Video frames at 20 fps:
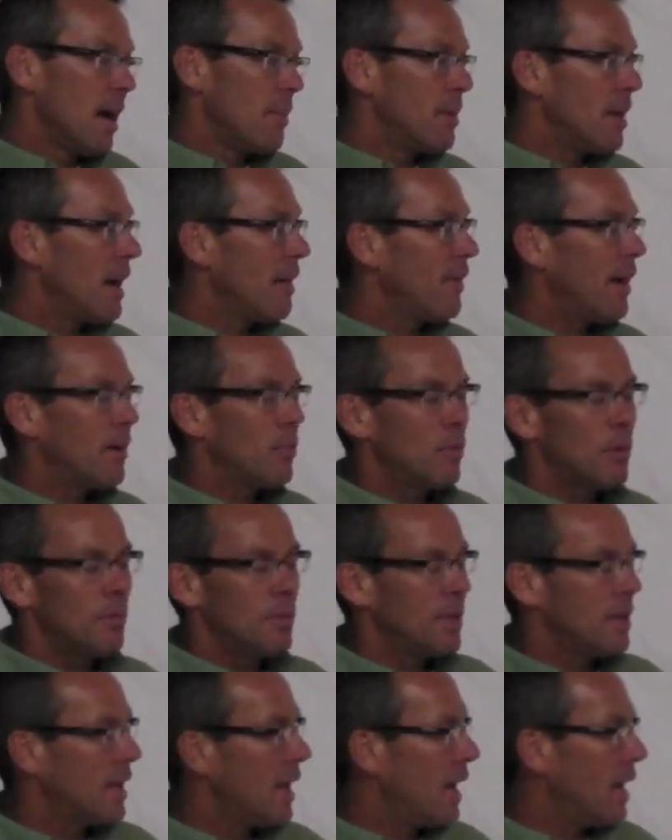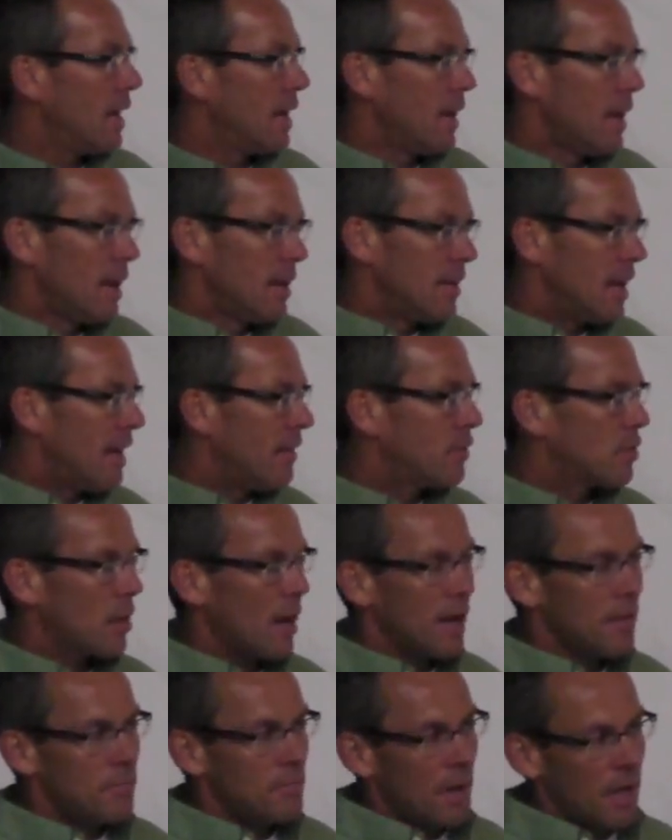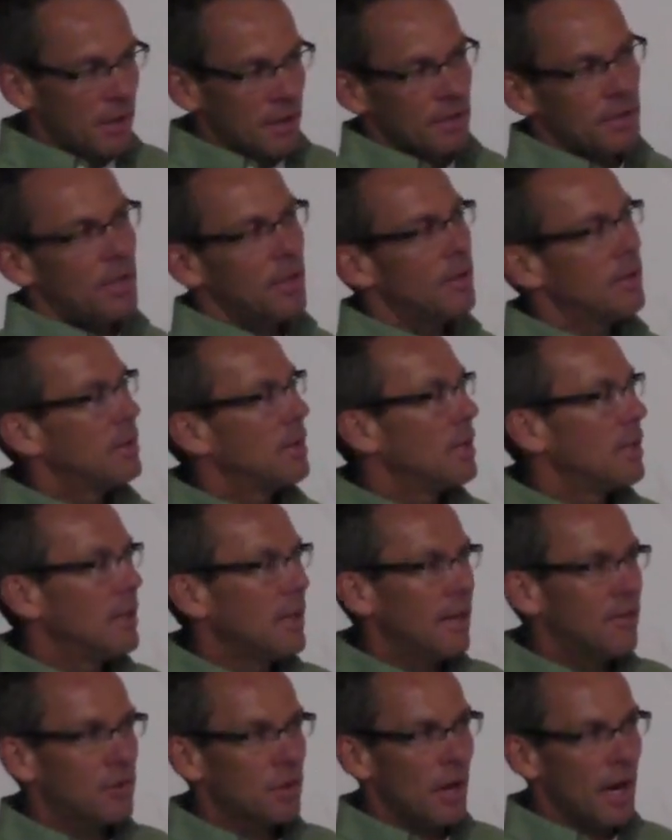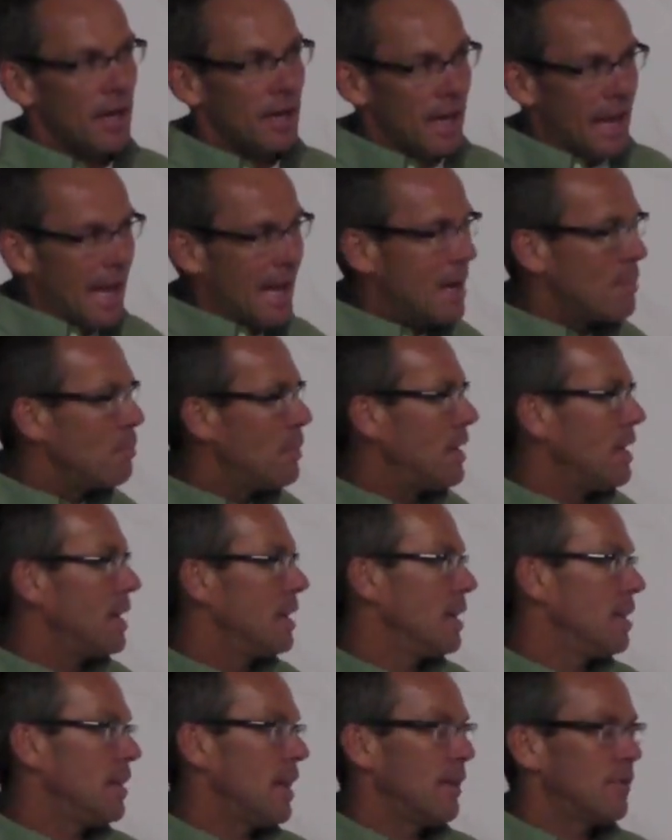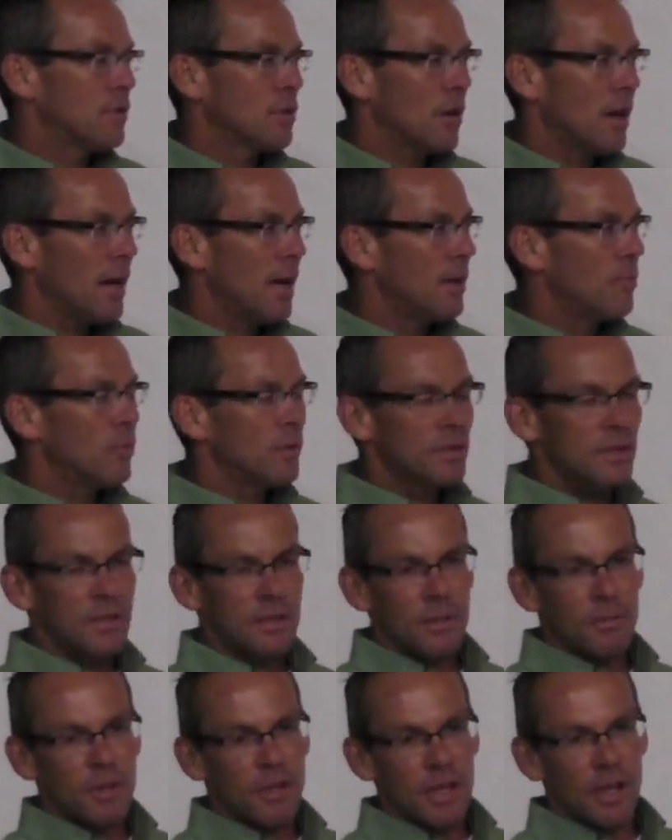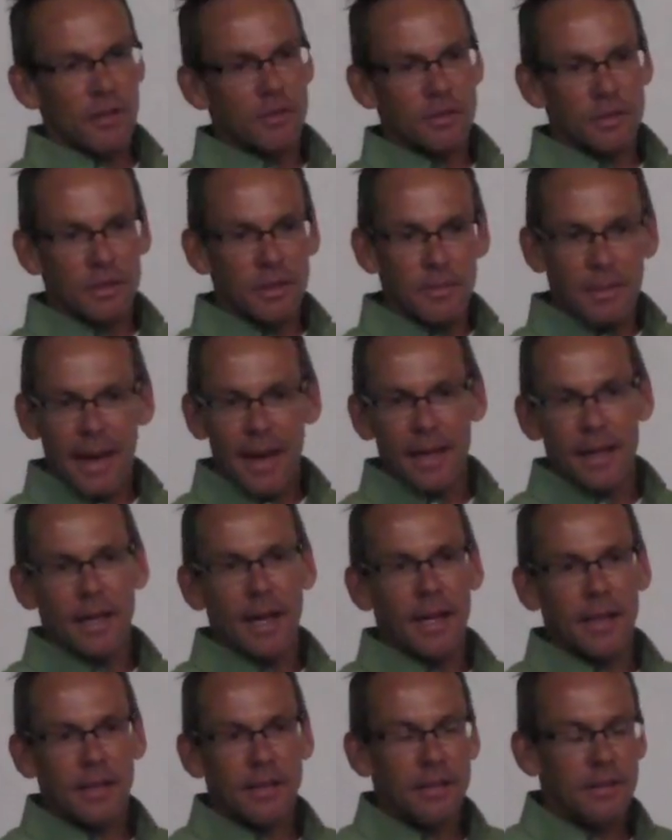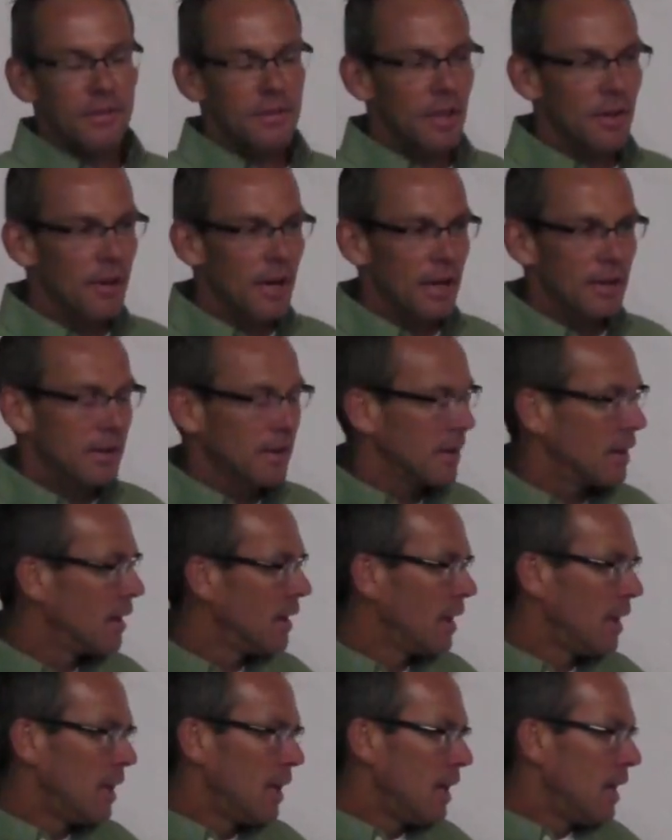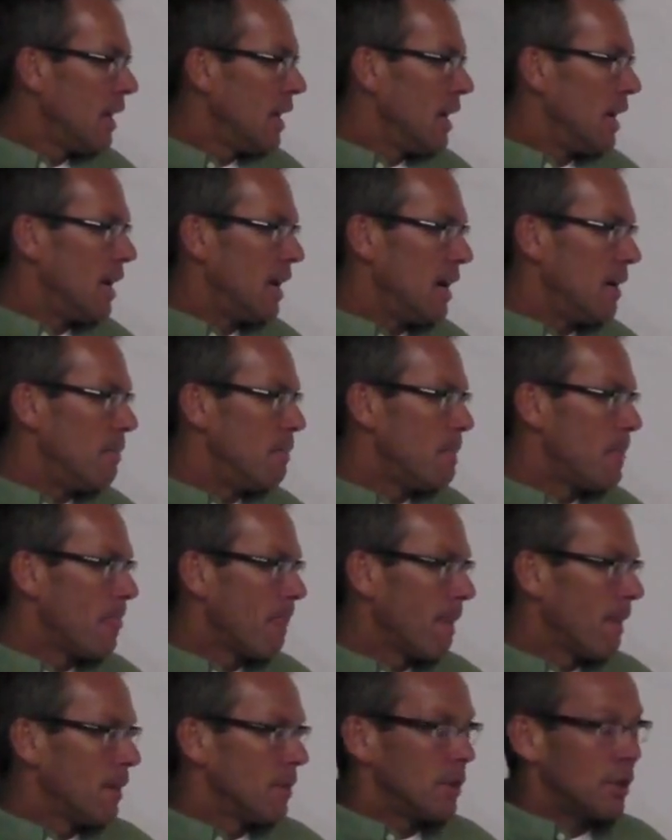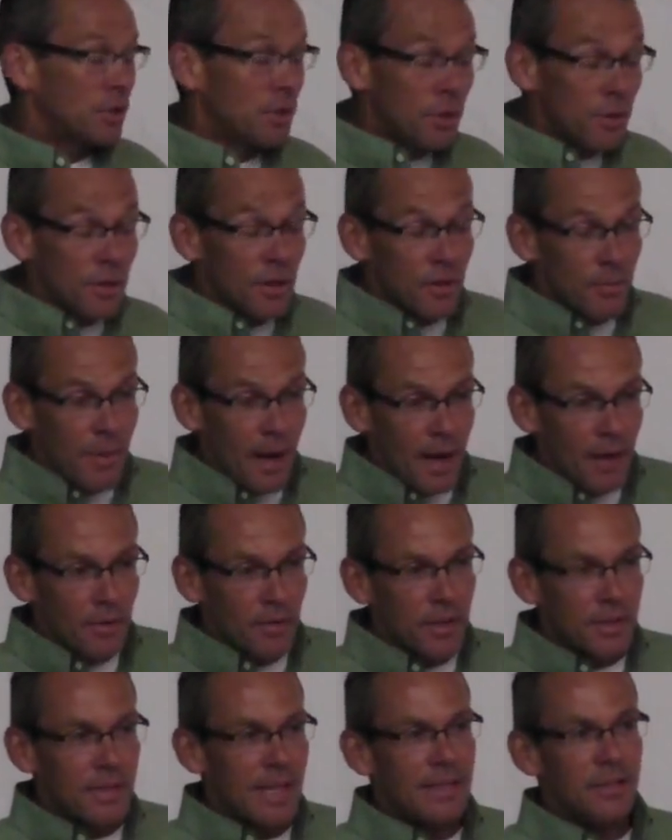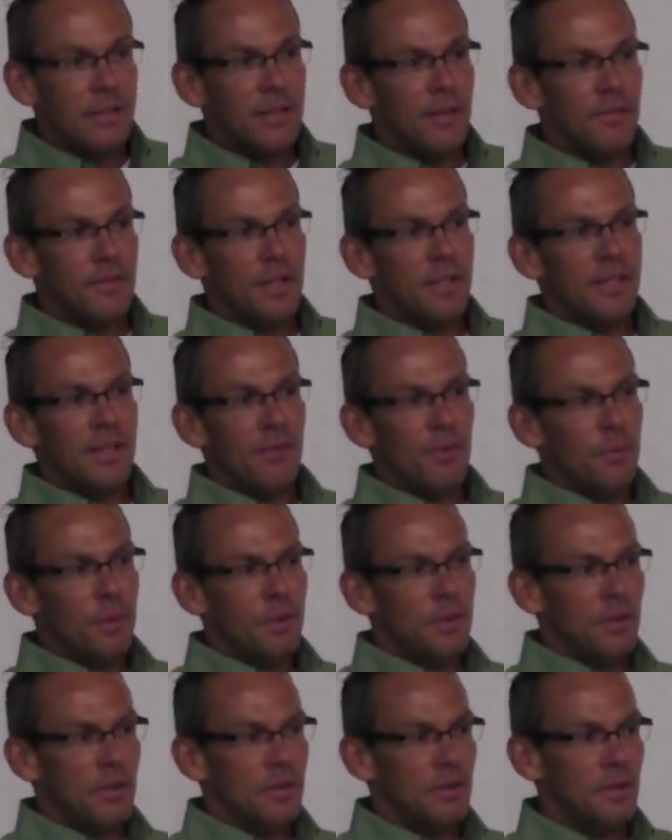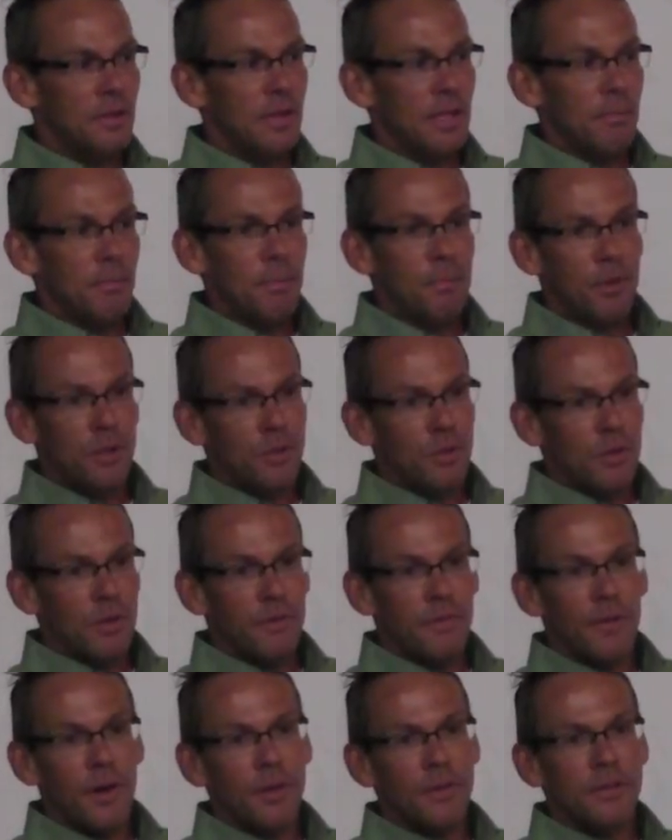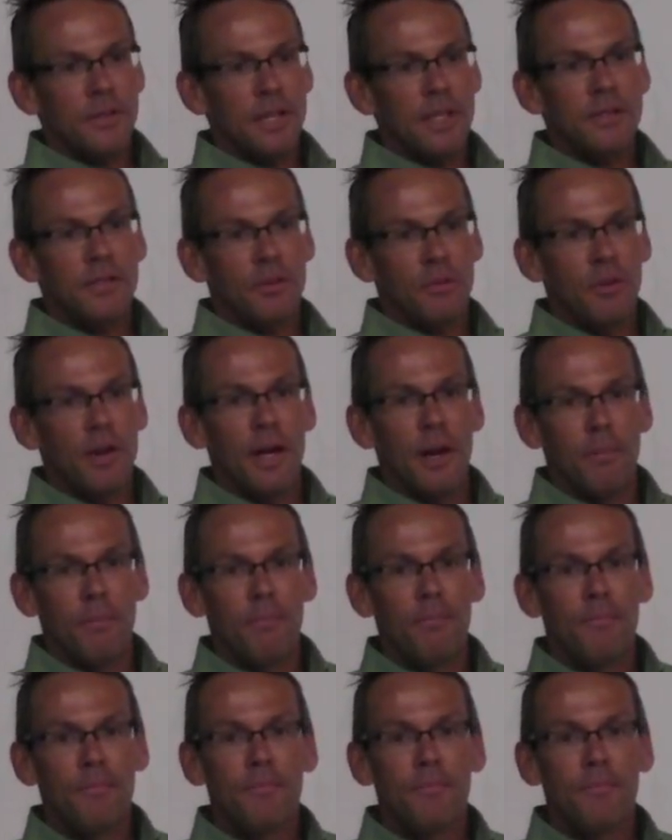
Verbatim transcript: I mean, I've had women that they've tried melatonin and they've tried Ambien and they've tried what's some of the other sleep additives that are out there. Um, the truth of the matter is that stuff doesn't even put you to sleep. It puts you in a false sense of REM.